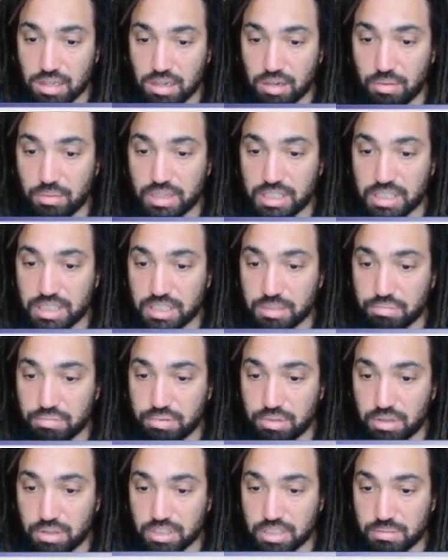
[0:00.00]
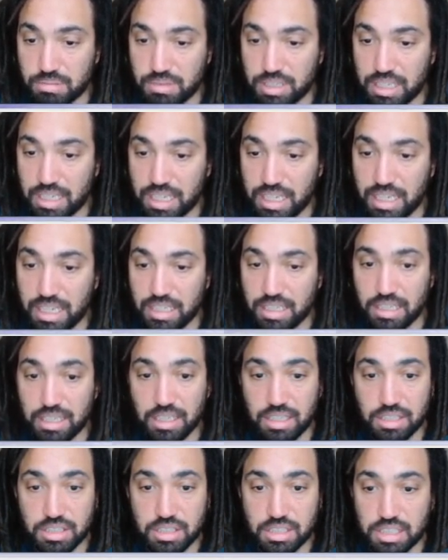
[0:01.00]
which is approximately
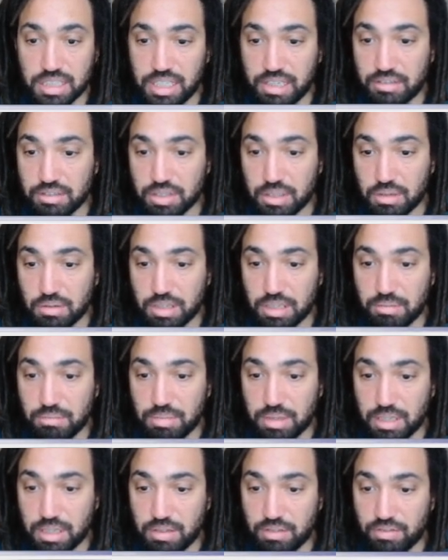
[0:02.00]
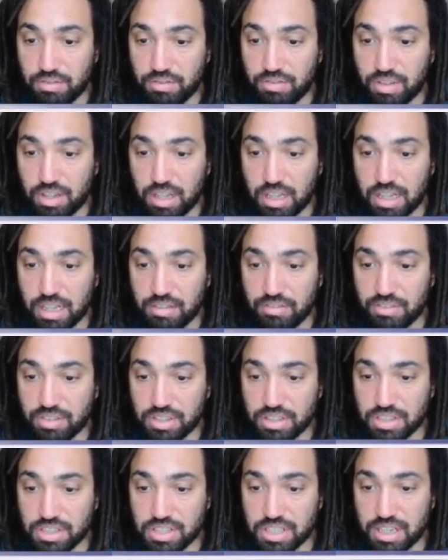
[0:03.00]
to the nearest whole number 5,
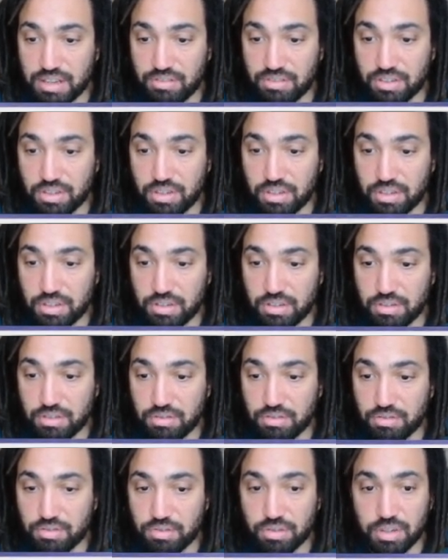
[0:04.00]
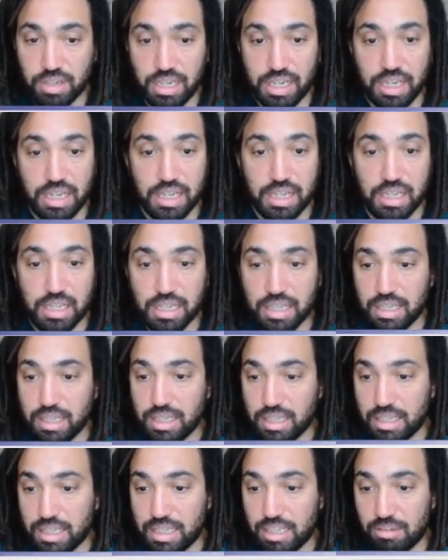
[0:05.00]
7, 3.
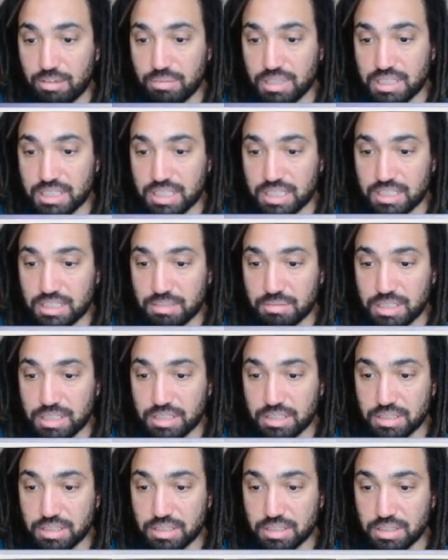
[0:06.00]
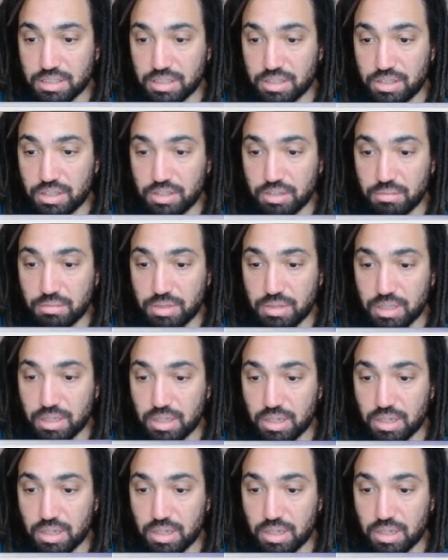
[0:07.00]
And that'll be centimetres cubed.